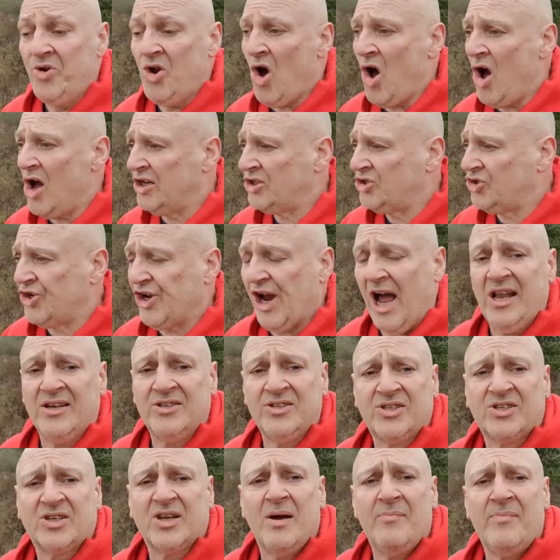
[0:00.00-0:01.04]
Not a
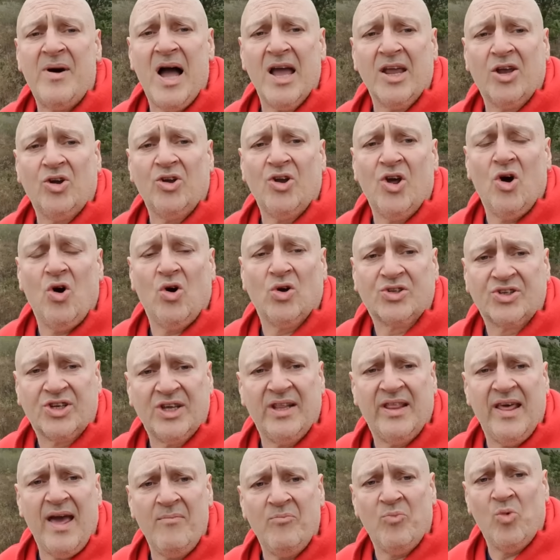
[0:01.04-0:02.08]
chance am I going to
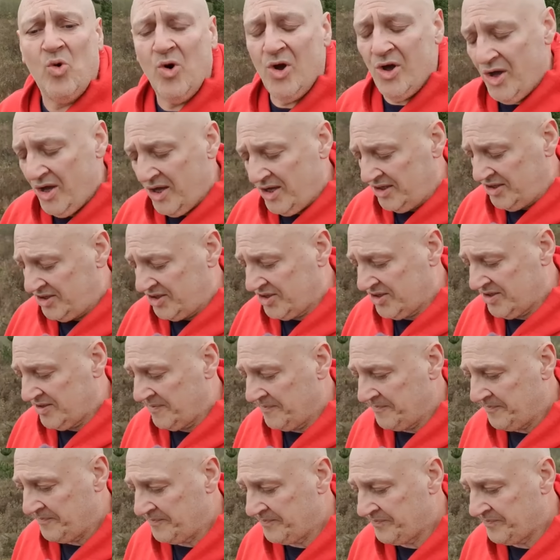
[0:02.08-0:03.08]
utter them words.